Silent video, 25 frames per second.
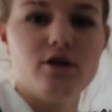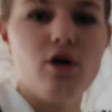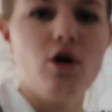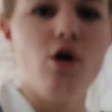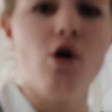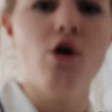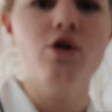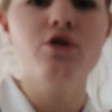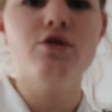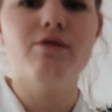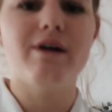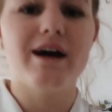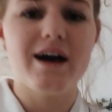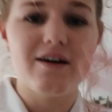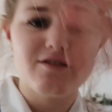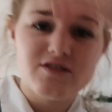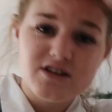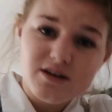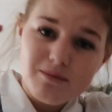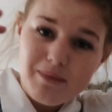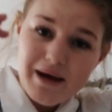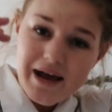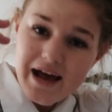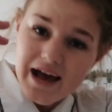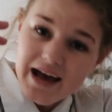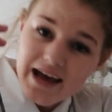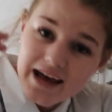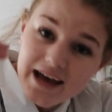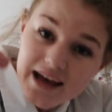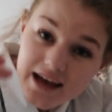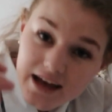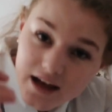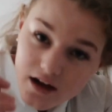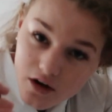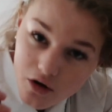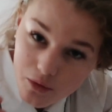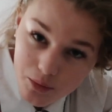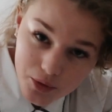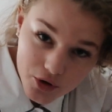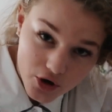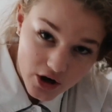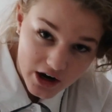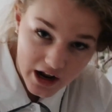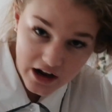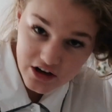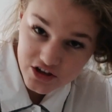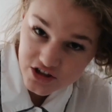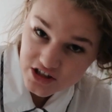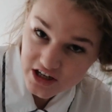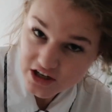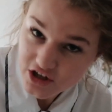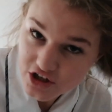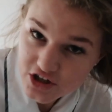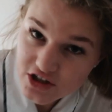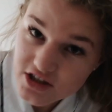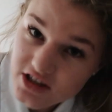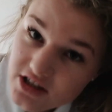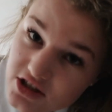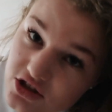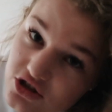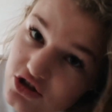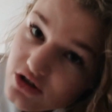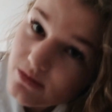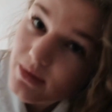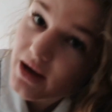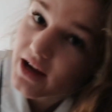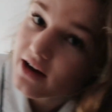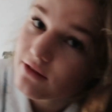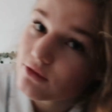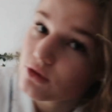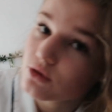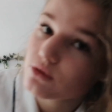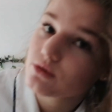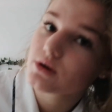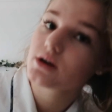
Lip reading: Oh no, I have done my hair. Oh my god, I just need to use this to do my hair real